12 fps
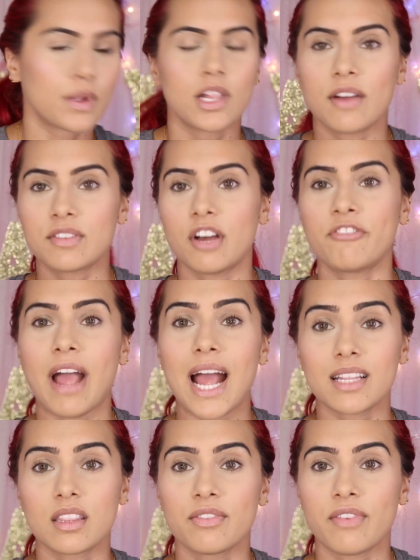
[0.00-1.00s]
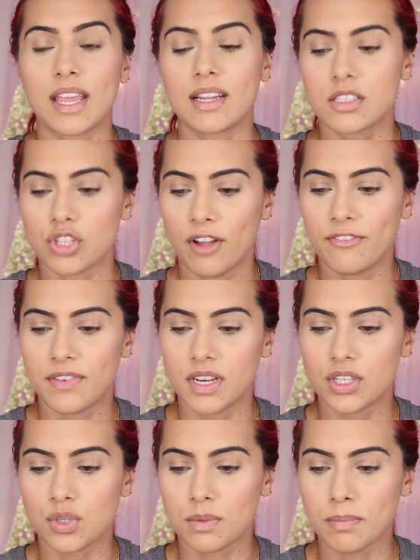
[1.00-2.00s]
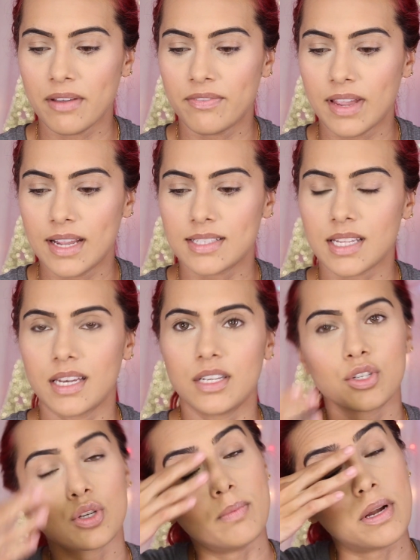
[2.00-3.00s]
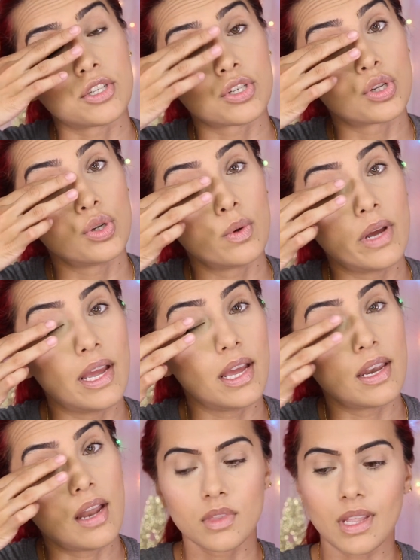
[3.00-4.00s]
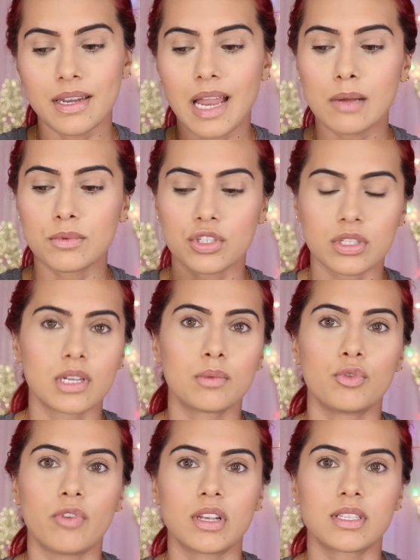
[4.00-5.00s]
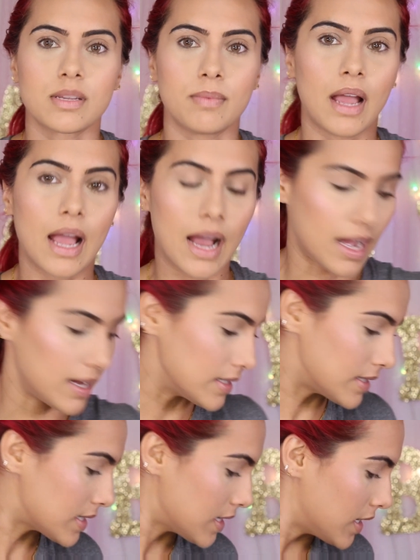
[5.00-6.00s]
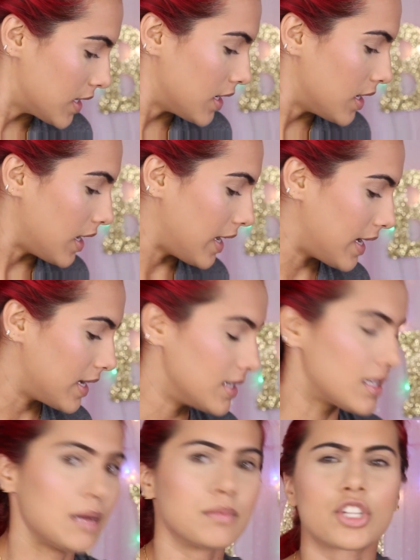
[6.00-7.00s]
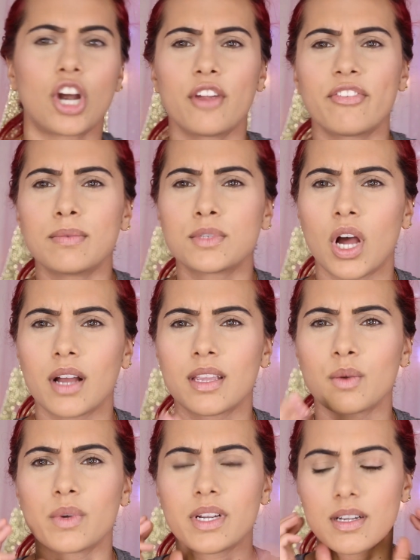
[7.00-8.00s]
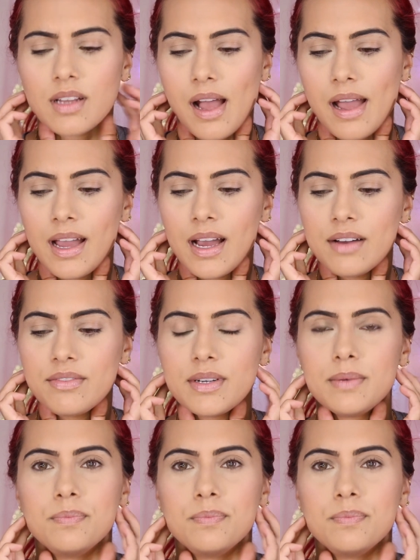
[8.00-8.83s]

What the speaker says: we left off at the face, so I'm finished with my face. I didn't do much to it. Now I'm just gonna move on to my eyes. And I'm sorry if I'm talking weird. I have